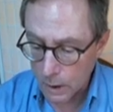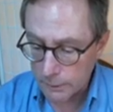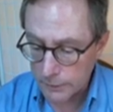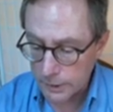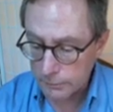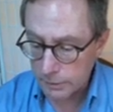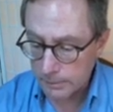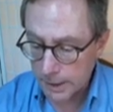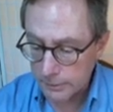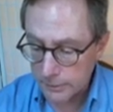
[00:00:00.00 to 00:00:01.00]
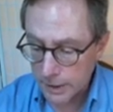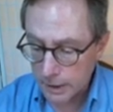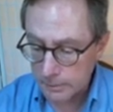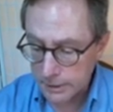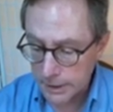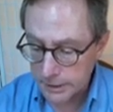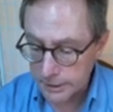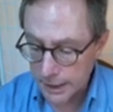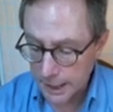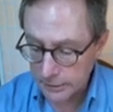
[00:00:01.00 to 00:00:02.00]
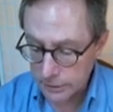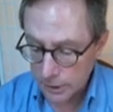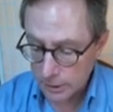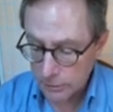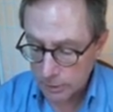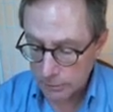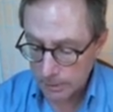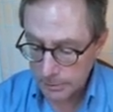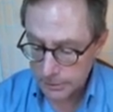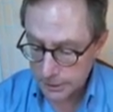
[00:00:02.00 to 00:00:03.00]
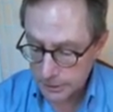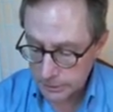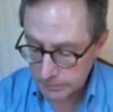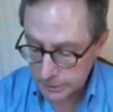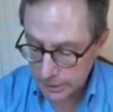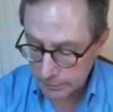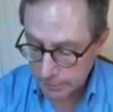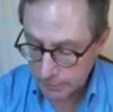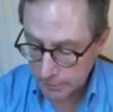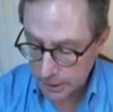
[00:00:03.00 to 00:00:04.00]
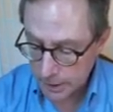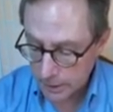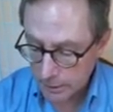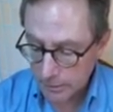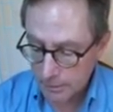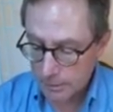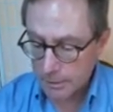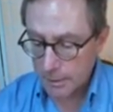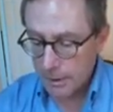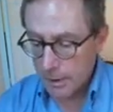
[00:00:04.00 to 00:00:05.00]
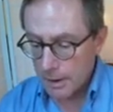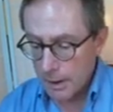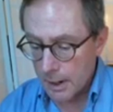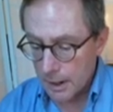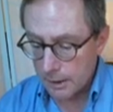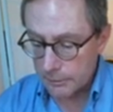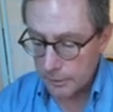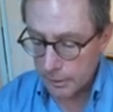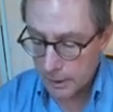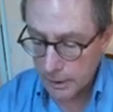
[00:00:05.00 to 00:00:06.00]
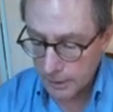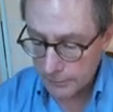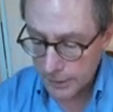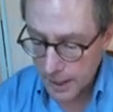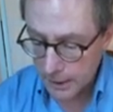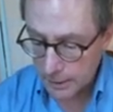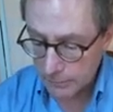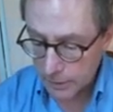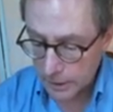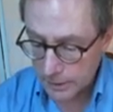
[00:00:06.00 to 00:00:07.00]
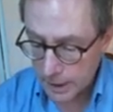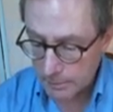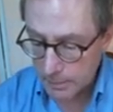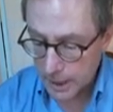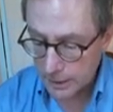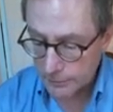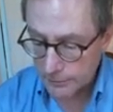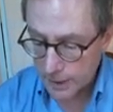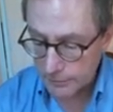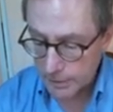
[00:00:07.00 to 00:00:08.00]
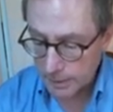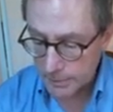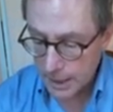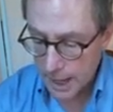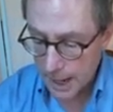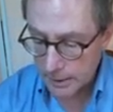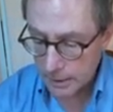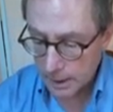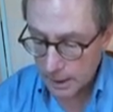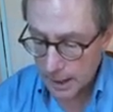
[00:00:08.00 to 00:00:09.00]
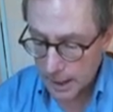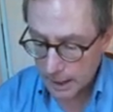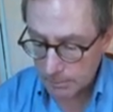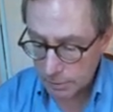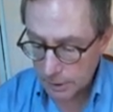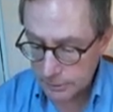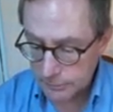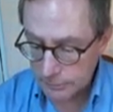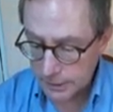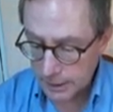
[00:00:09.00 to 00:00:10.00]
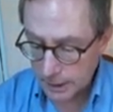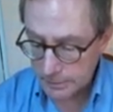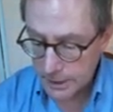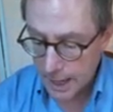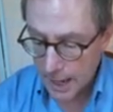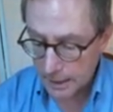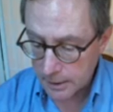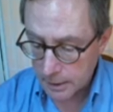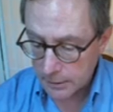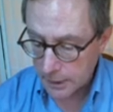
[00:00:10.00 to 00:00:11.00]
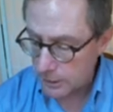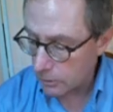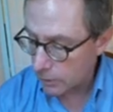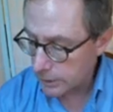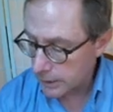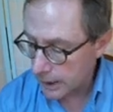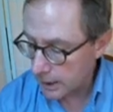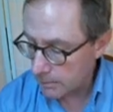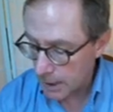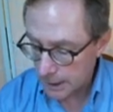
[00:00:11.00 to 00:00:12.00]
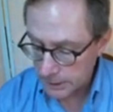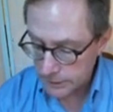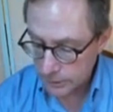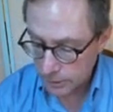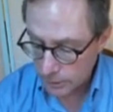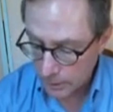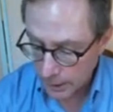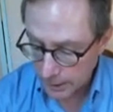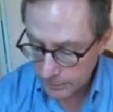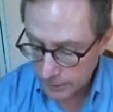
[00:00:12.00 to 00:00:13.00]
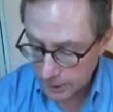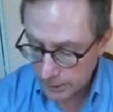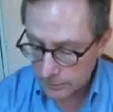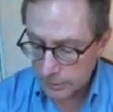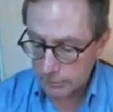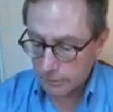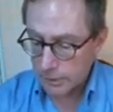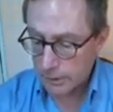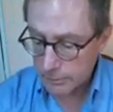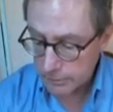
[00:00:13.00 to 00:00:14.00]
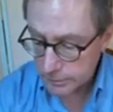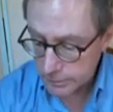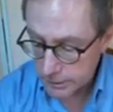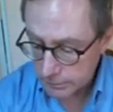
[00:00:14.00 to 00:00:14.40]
of these 3 basis elements has an x, so the representation must have a 3 here. And if I'm going to take minus 5 times that and plus 3 times that, then in order to get a minus 2, I guess I need a 0 there. 0.